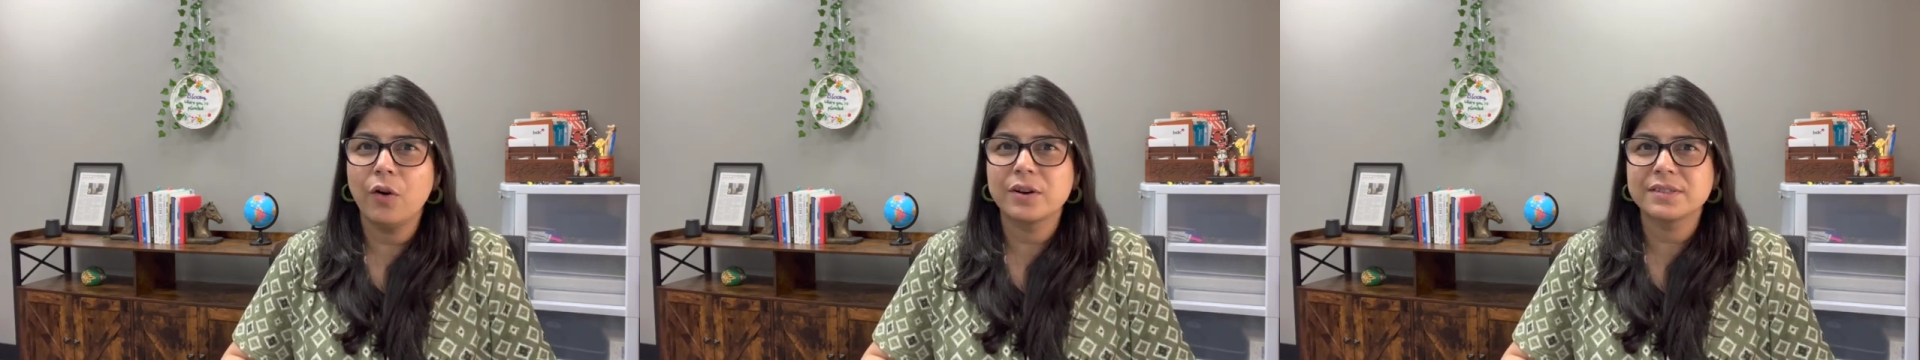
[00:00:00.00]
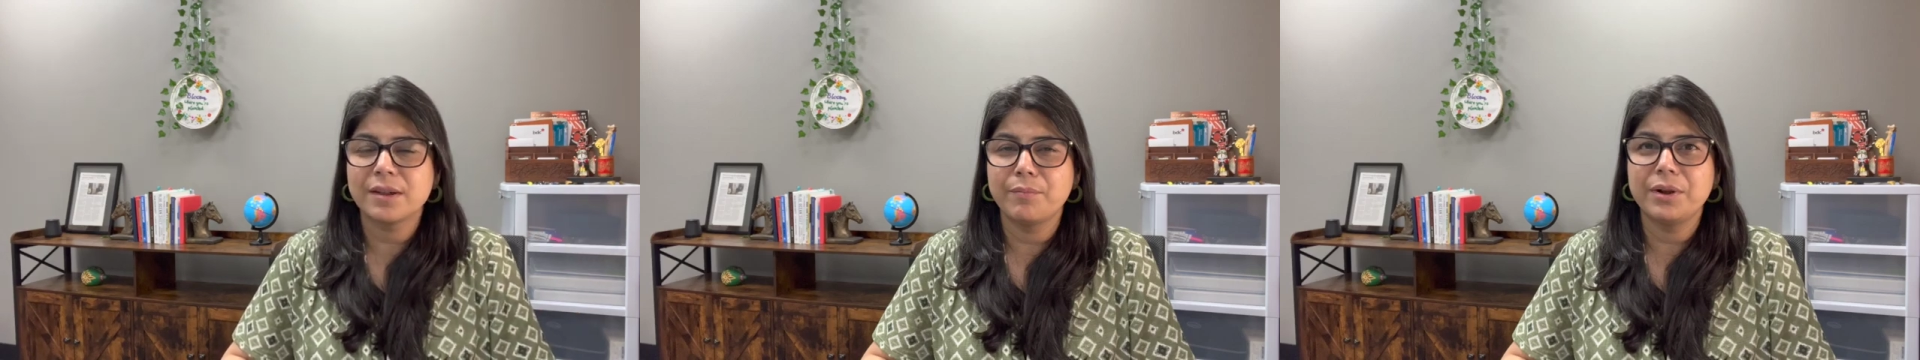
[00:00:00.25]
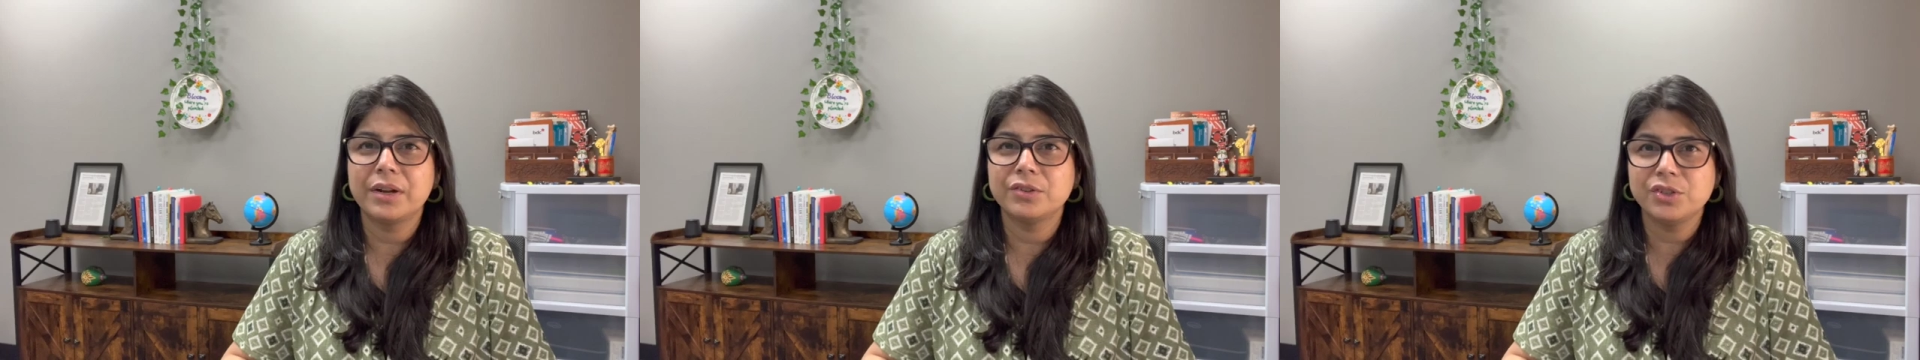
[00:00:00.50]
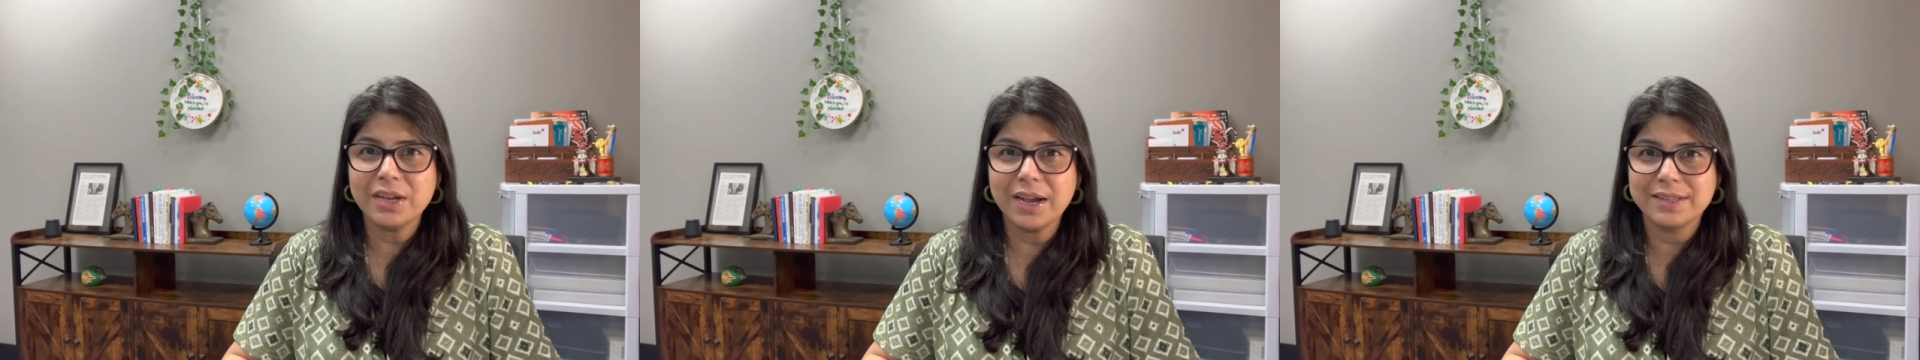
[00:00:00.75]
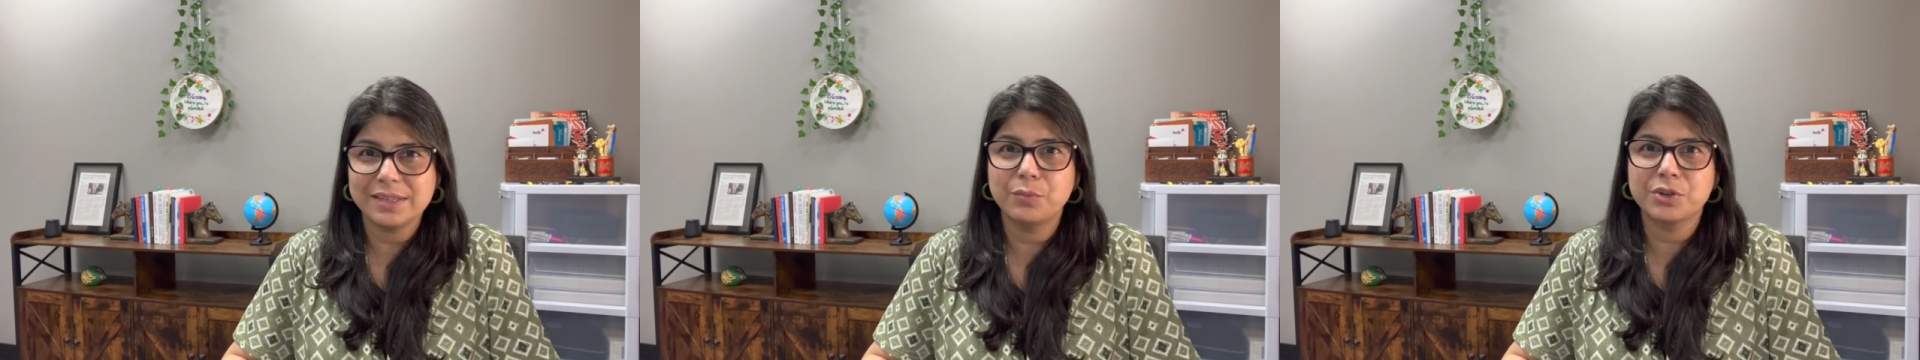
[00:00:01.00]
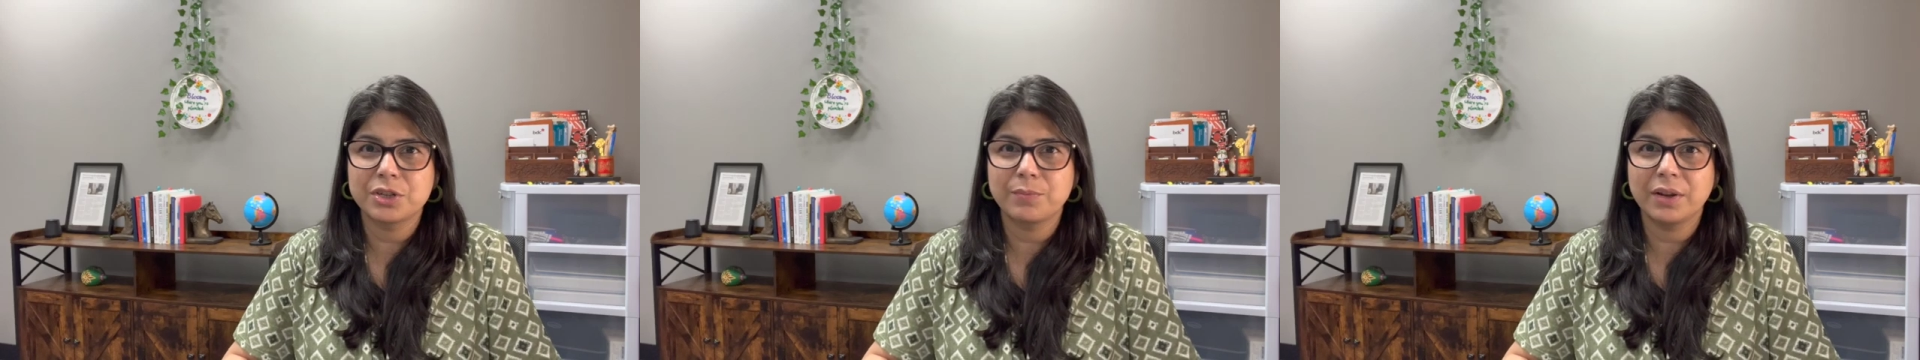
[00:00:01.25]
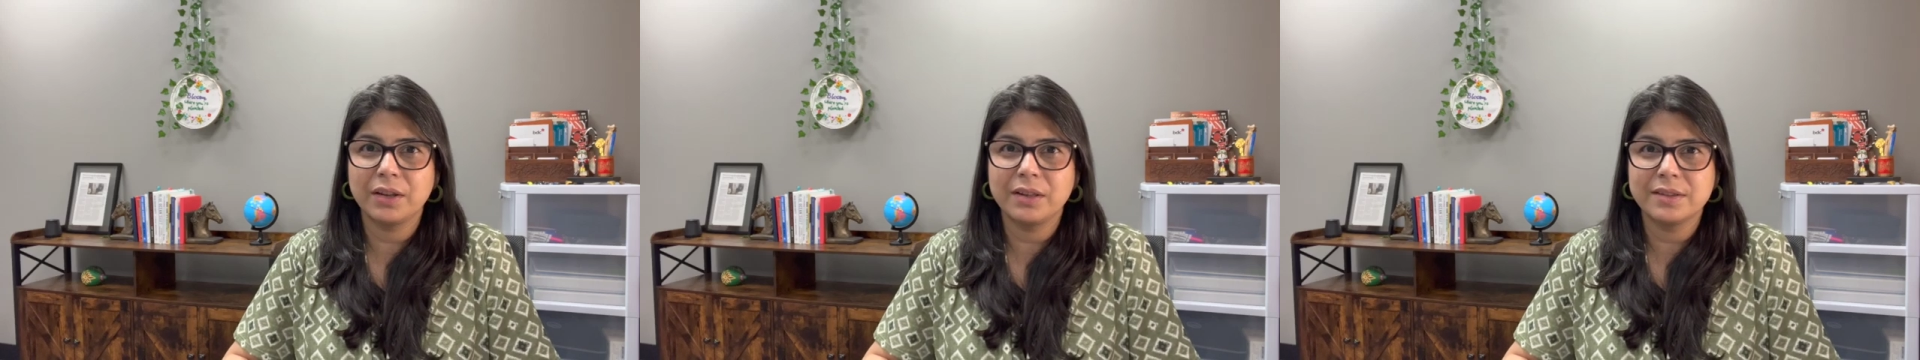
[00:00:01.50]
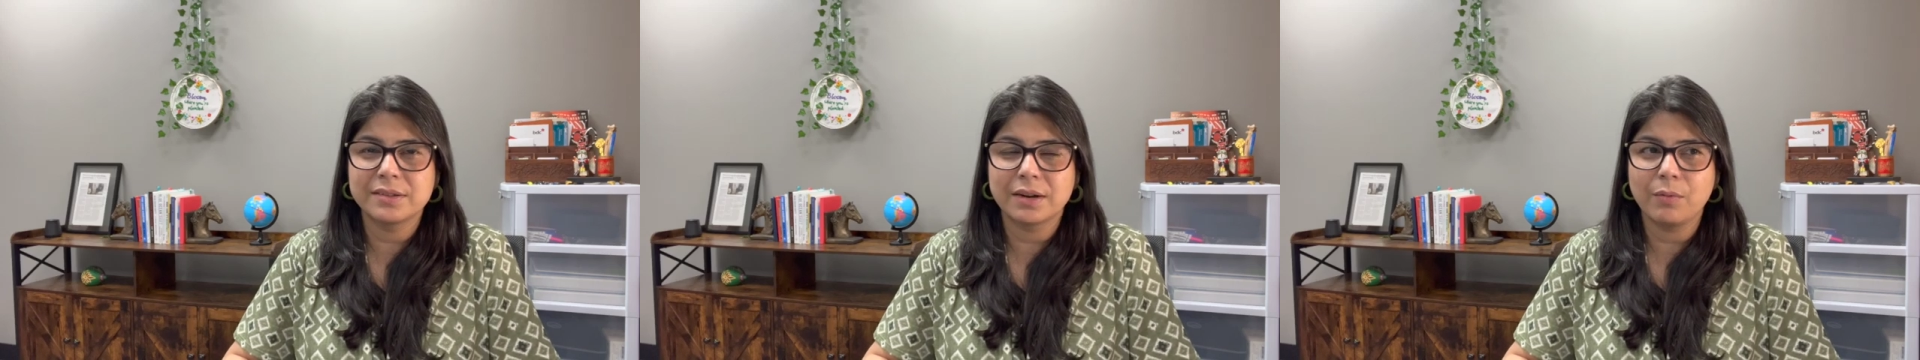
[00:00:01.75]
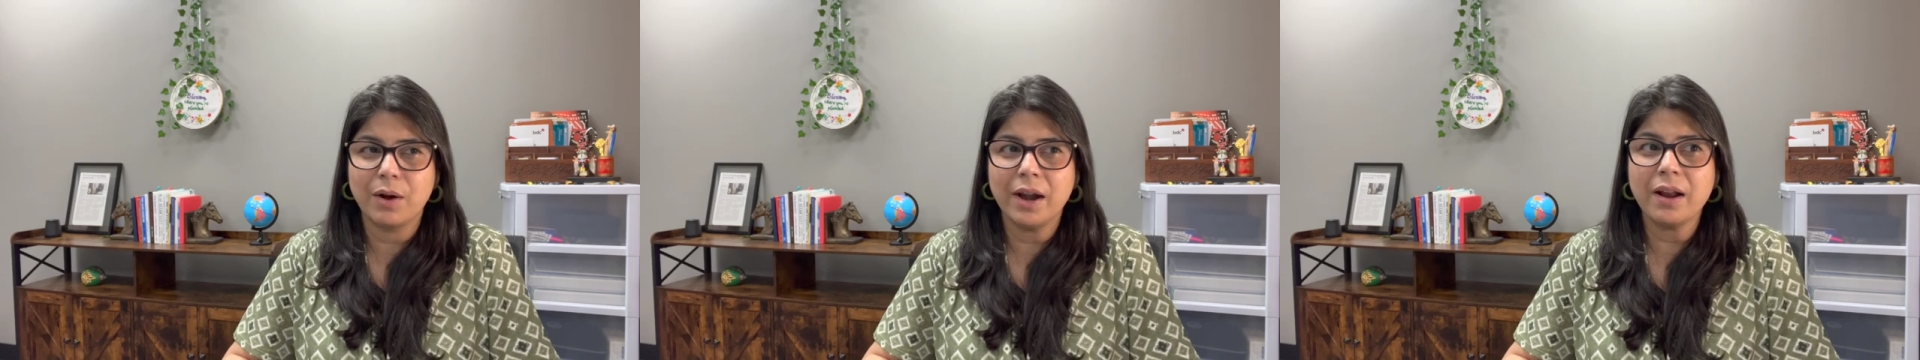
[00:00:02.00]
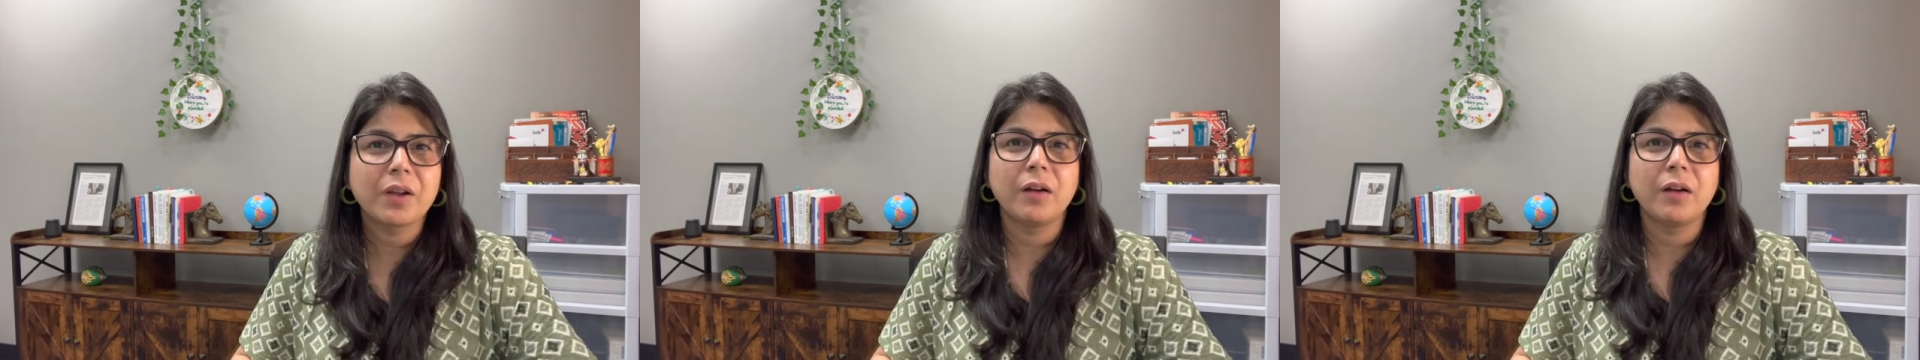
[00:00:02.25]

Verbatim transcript: or submit a GIC, which typically is required.